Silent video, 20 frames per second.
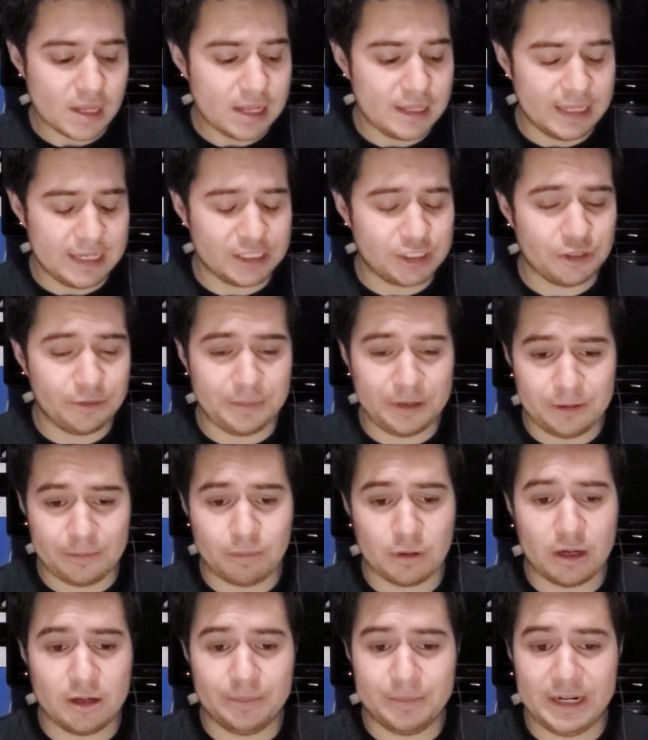That shouldn't be a
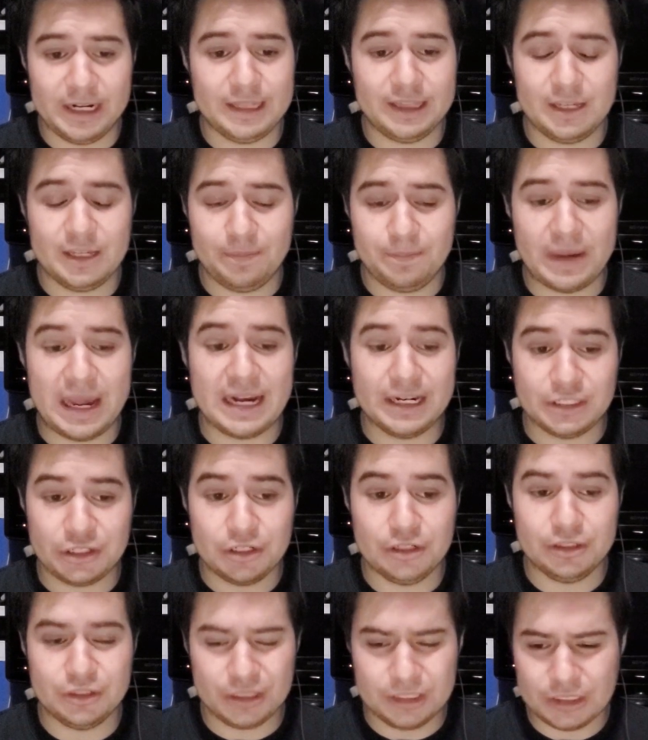problem, and I think banks should
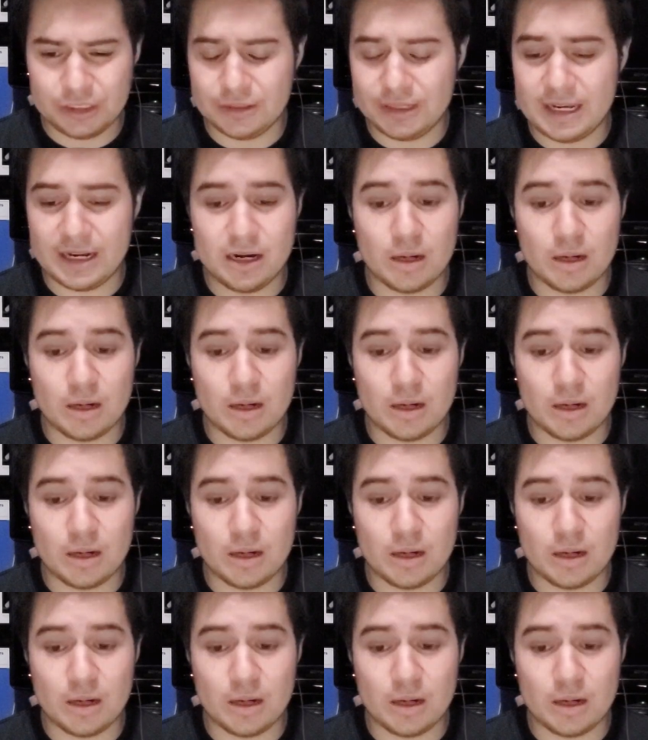look into that.